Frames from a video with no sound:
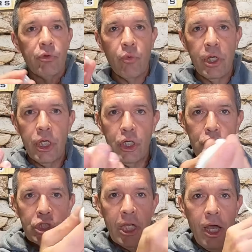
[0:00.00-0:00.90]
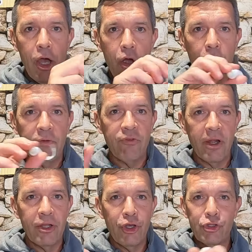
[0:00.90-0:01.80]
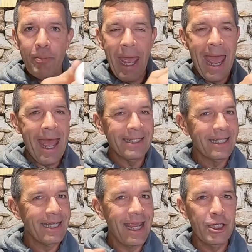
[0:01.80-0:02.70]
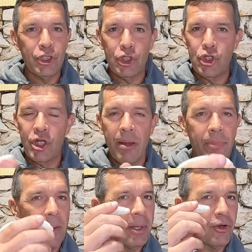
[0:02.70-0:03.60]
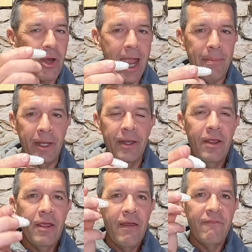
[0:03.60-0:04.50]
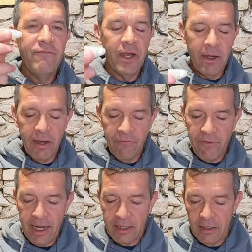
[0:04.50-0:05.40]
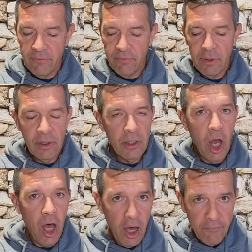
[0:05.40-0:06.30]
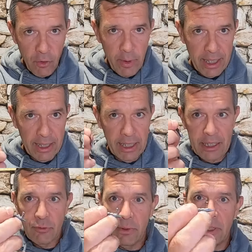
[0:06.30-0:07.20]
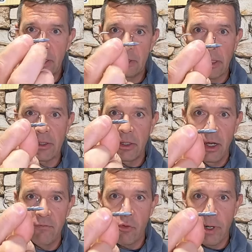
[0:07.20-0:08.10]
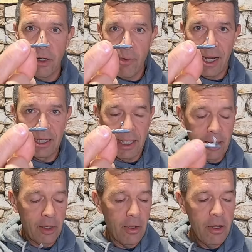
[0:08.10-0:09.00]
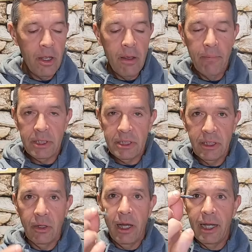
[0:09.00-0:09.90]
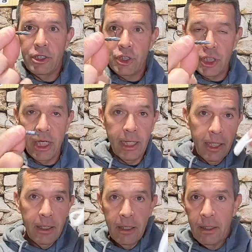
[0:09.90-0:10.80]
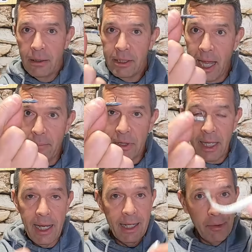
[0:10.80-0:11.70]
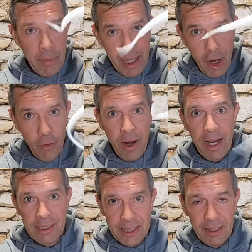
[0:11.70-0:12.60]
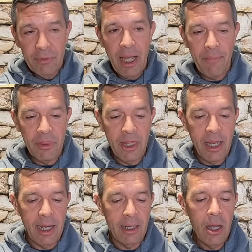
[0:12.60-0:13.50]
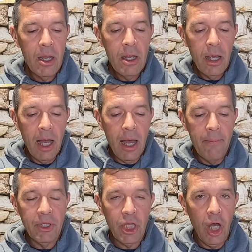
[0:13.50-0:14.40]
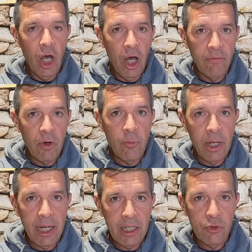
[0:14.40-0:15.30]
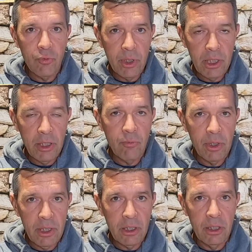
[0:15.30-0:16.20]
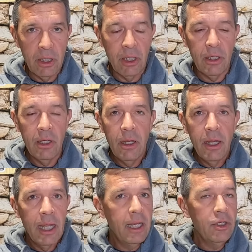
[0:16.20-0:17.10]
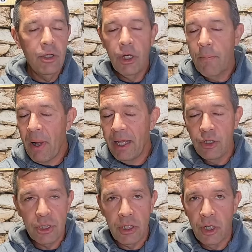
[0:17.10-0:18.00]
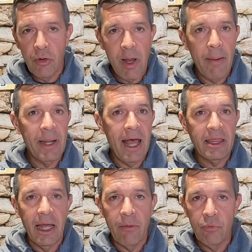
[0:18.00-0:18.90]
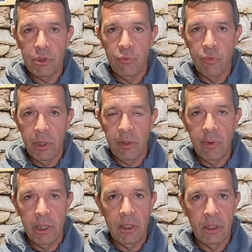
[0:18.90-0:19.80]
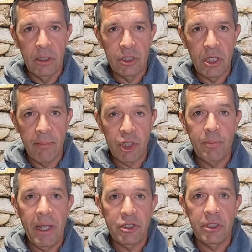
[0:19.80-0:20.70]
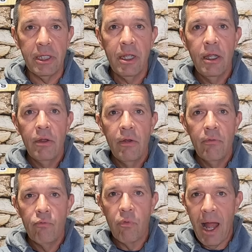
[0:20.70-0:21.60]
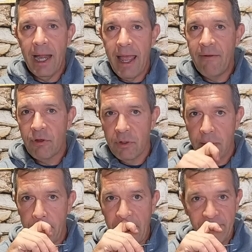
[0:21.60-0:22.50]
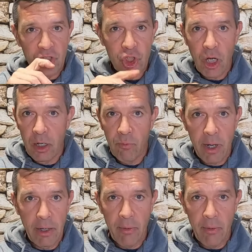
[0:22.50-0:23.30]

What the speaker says: real slow in front of those bass and they just jump up and grab it. Very effective hover rigging. That's a hover rig right there. But still a jig type thing in minnow, right? Same type of thing. But the hover rig is really, really good. And you could probably use it year round, but I thought it was really, really good in the summer, especially right after the bait fish started running